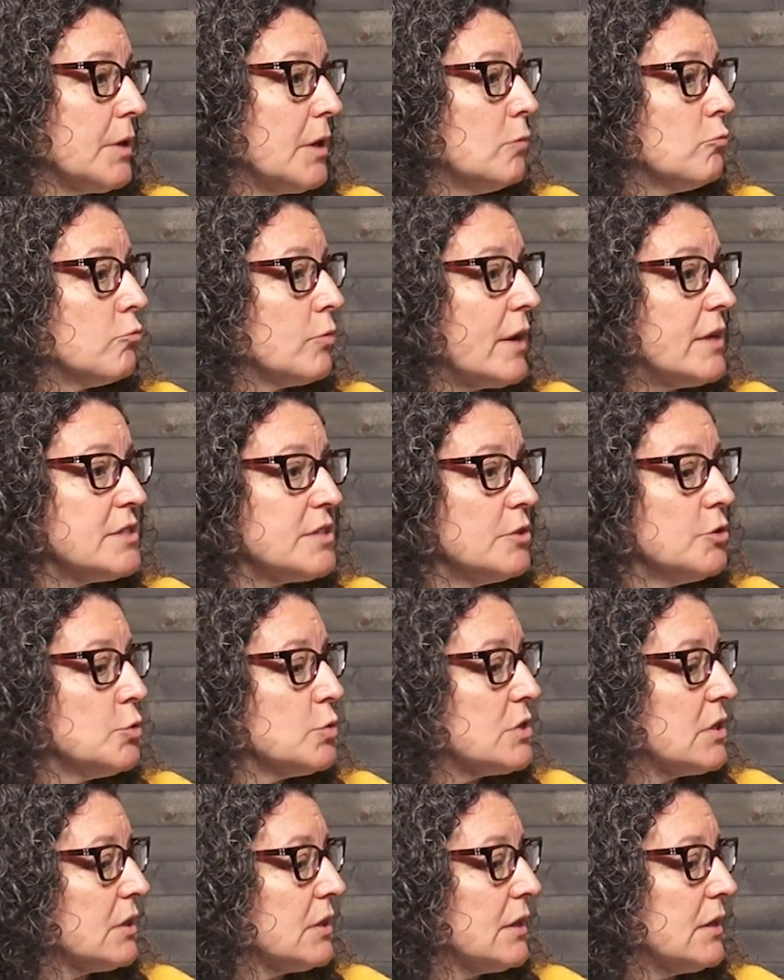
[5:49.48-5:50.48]
Rent and
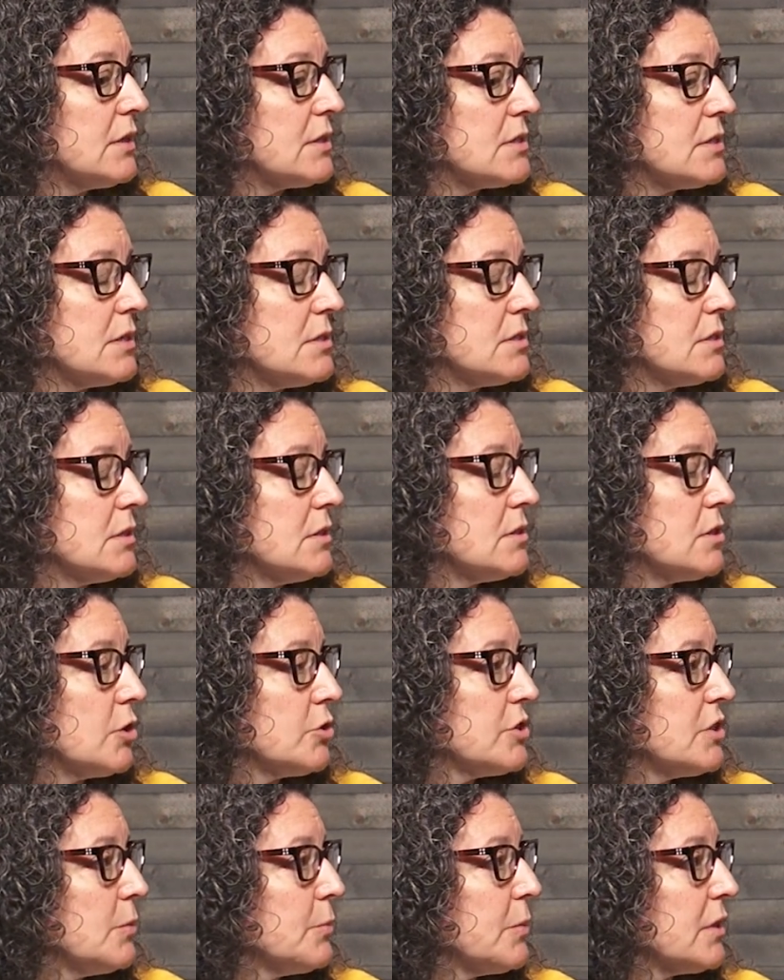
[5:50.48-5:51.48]
utility assistance are
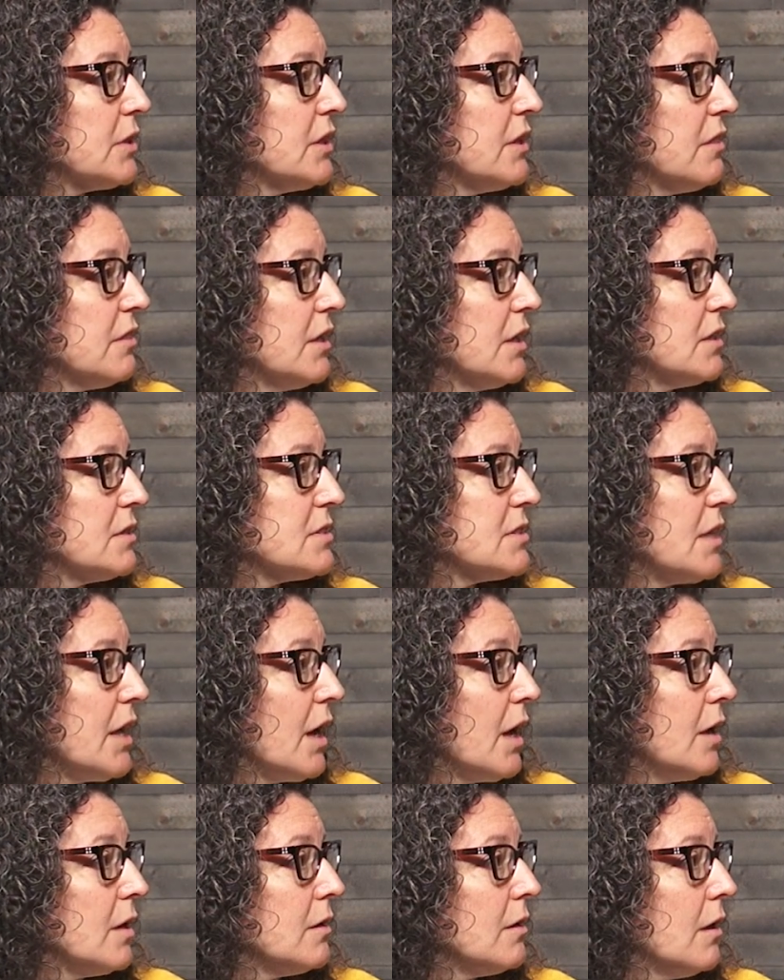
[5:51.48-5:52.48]
typically things
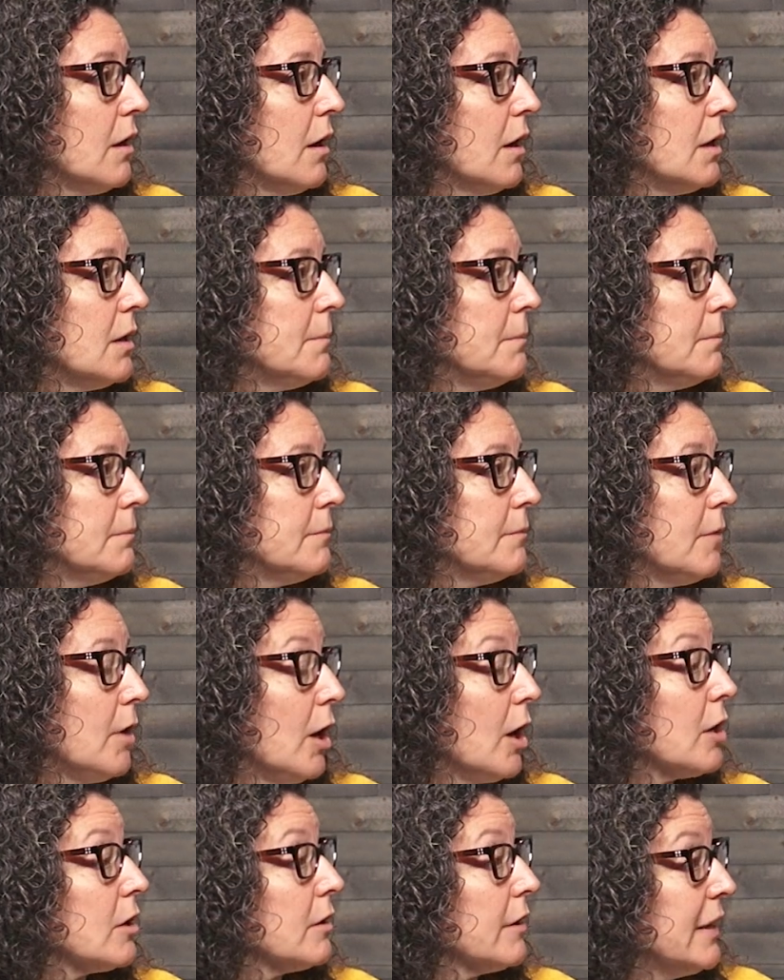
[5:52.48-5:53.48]
that
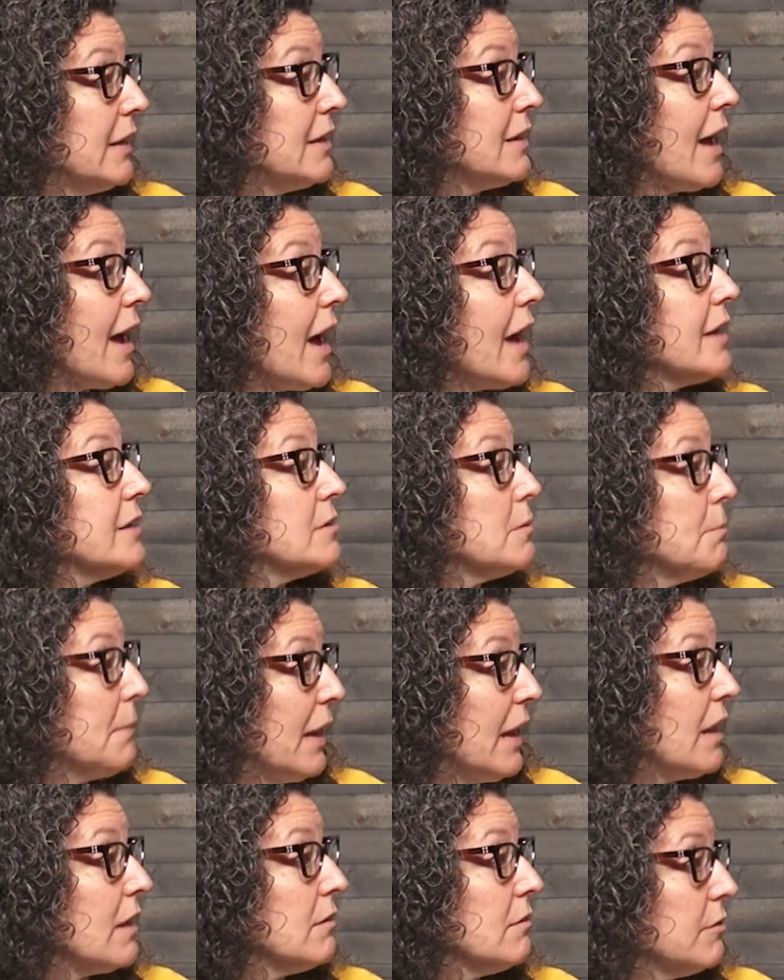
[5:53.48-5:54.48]
are in high
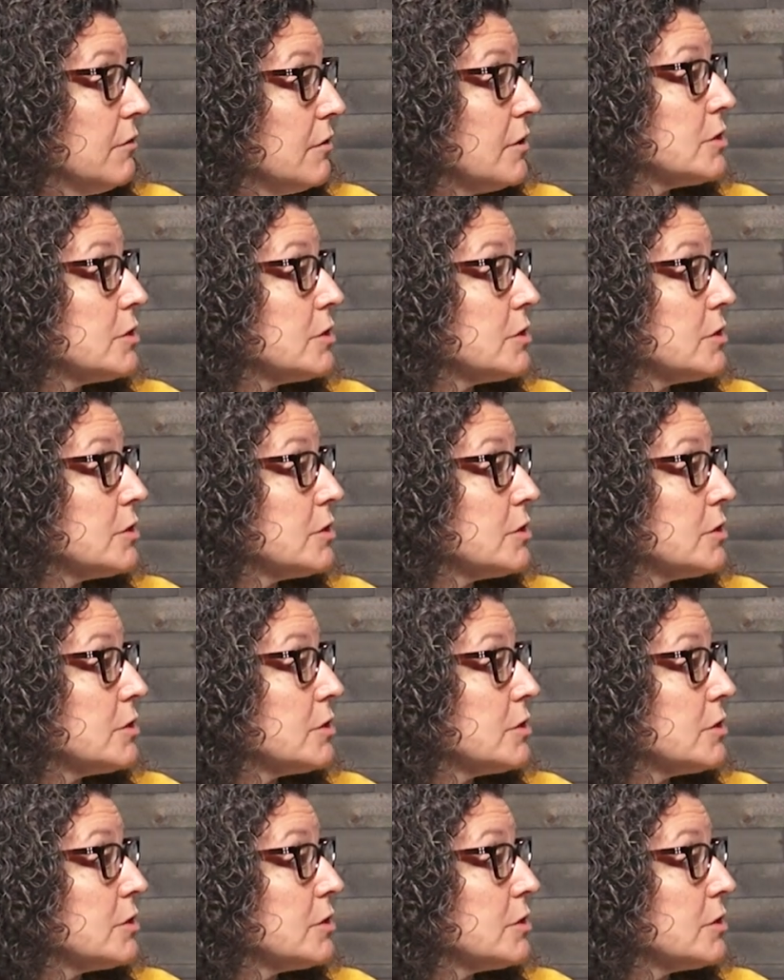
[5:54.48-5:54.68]
demand,